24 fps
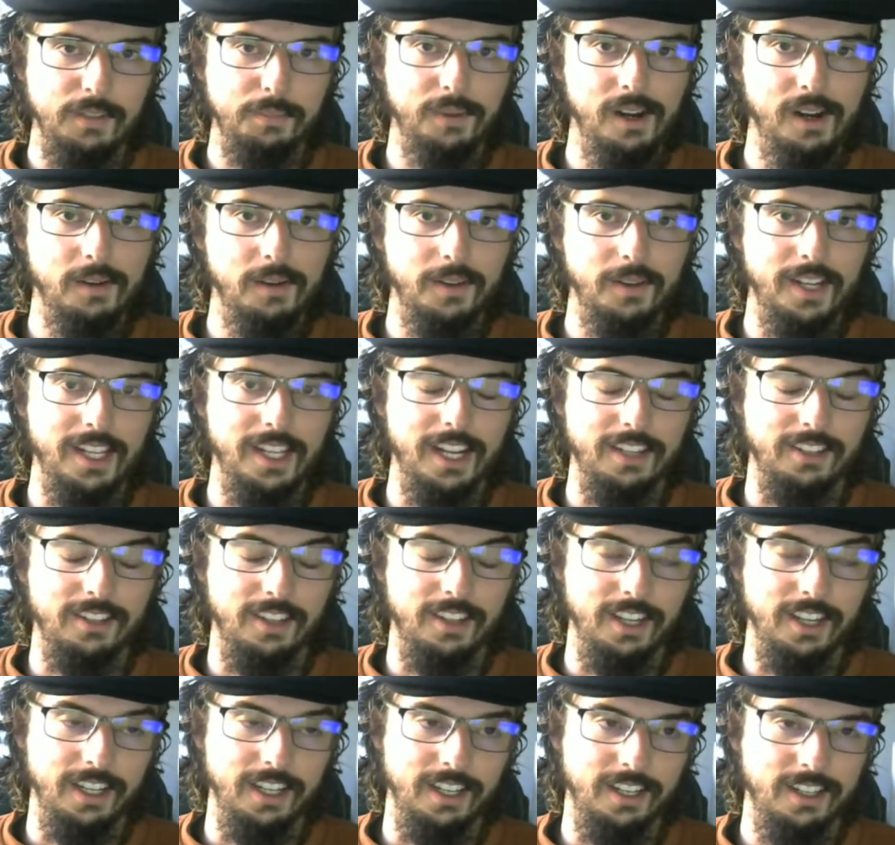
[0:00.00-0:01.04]
probably
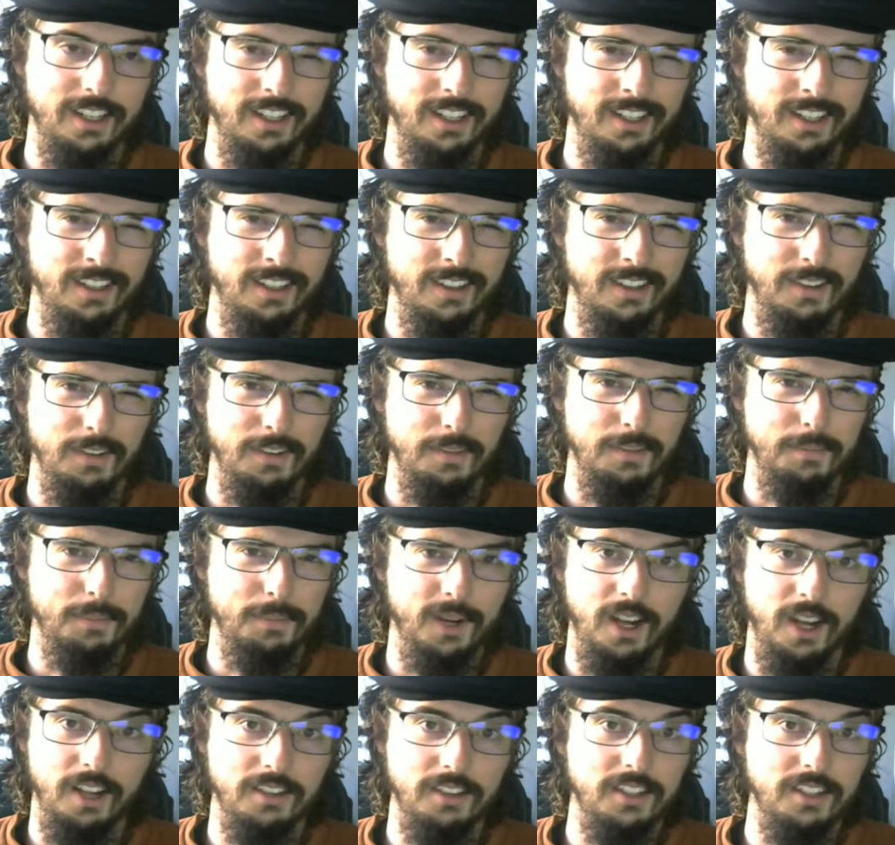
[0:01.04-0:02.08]
that's
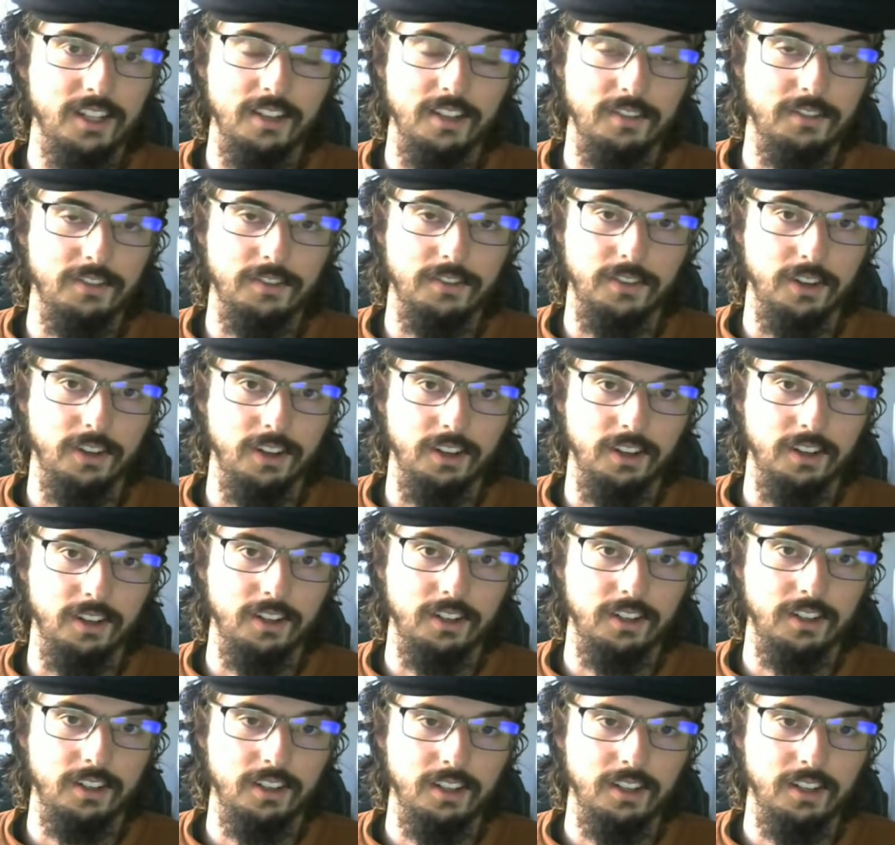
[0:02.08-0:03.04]
positive for